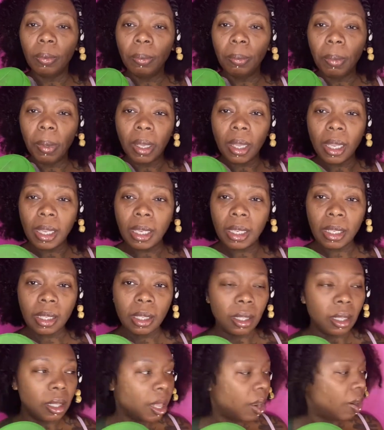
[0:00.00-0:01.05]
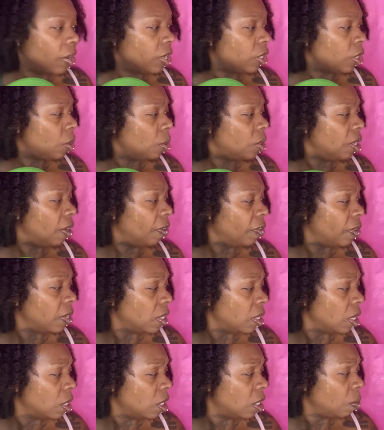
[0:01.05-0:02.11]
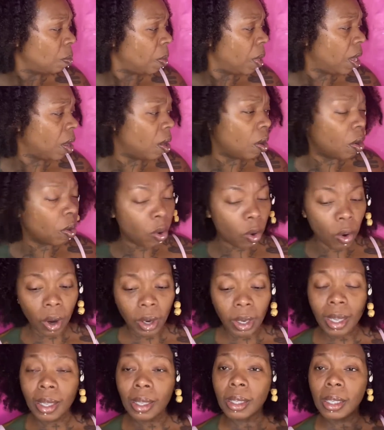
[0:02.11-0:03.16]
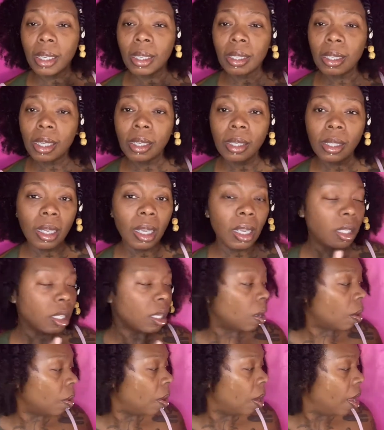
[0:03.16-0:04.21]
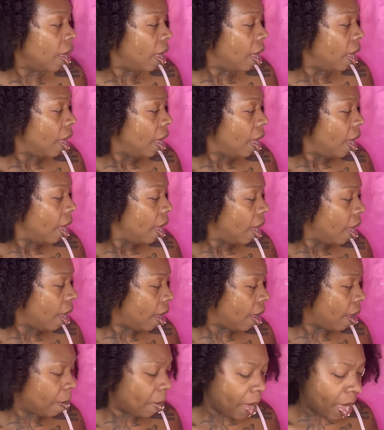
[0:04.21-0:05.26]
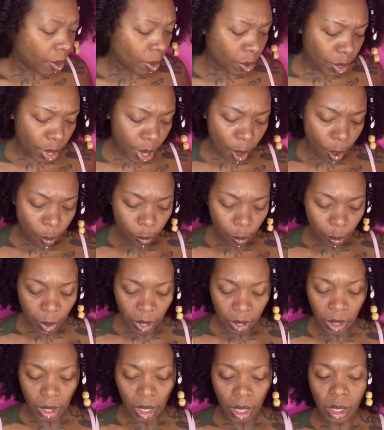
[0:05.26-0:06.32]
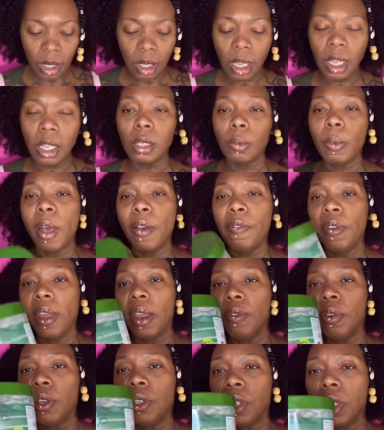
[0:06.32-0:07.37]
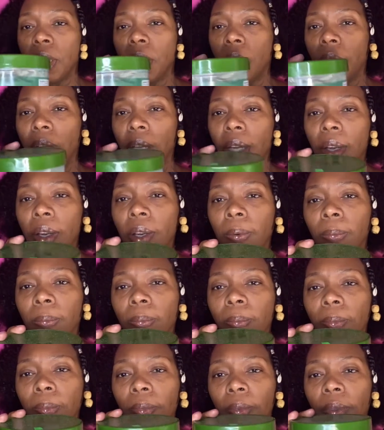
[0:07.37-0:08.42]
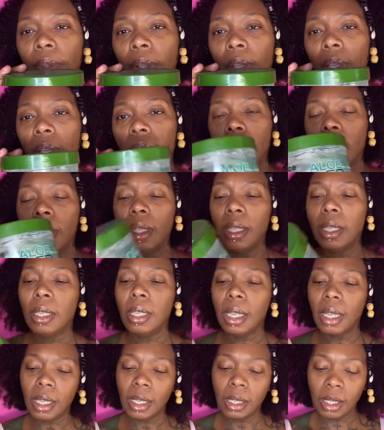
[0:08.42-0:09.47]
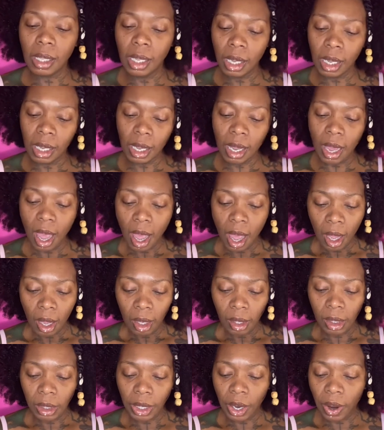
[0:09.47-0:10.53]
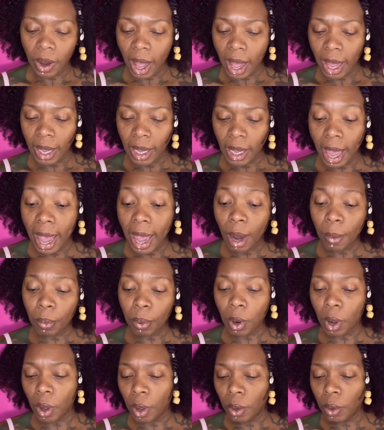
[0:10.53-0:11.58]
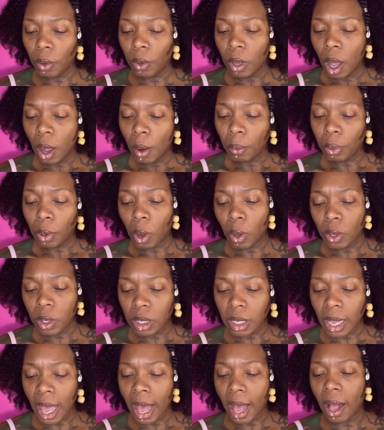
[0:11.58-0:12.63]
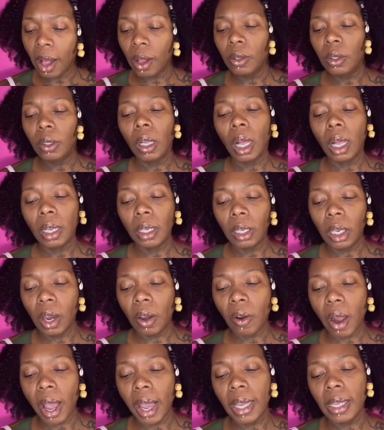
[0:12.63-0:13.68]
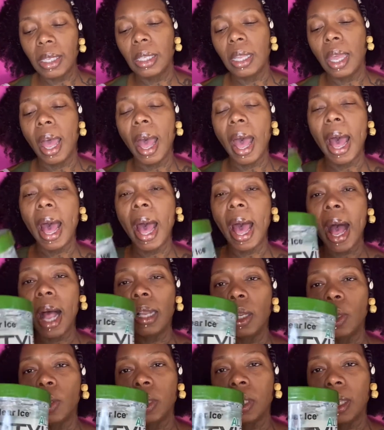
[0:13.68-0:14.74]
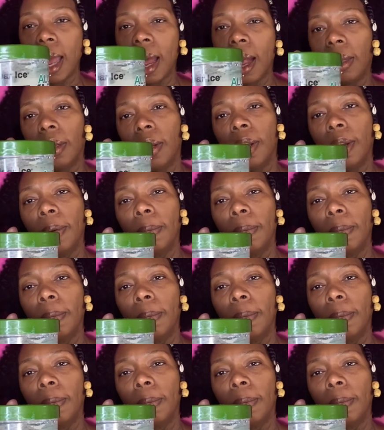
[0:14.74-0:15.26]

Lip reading: because there is no difference in smell or consistency, so I don't know. But this is my favorite gel here. This is the Clear Ice and Pro Style Clear Ice Aloe Styler.